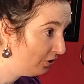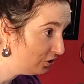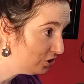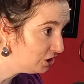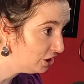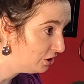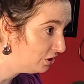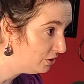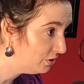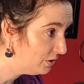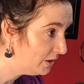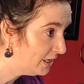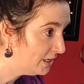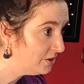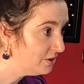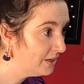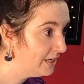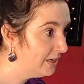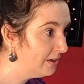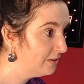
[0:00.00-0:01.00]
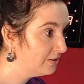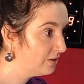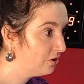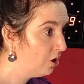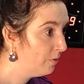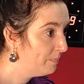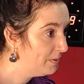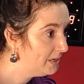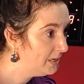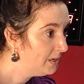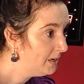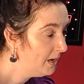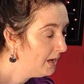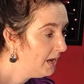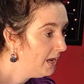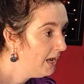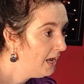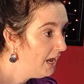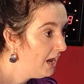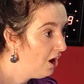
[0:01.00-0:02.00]
a photo, and you get a copy
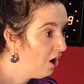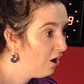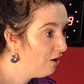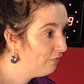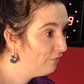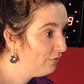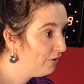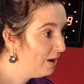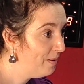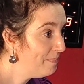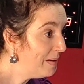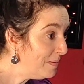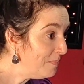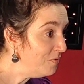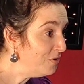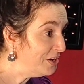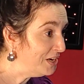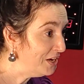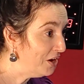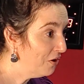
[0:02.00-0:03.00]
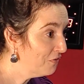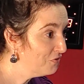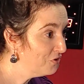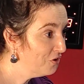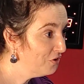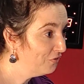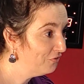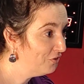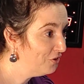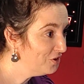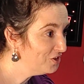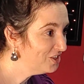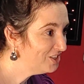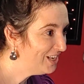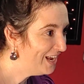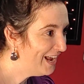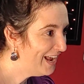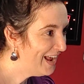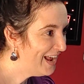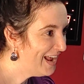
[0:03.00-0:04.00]
of a memory of your
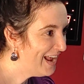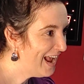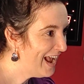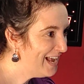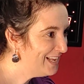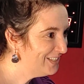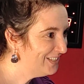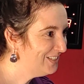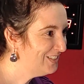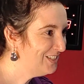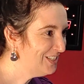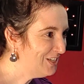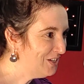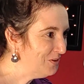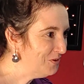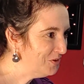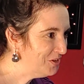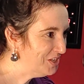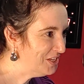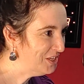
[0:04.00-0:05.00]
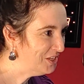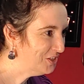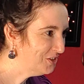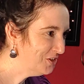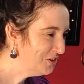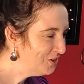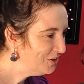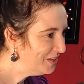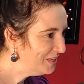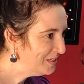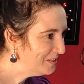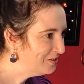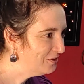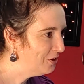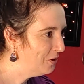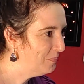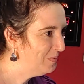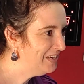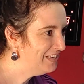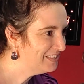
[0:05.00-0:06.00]
first day as a TUT student.
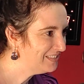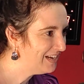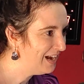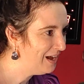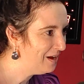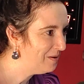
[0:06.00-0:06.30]
So please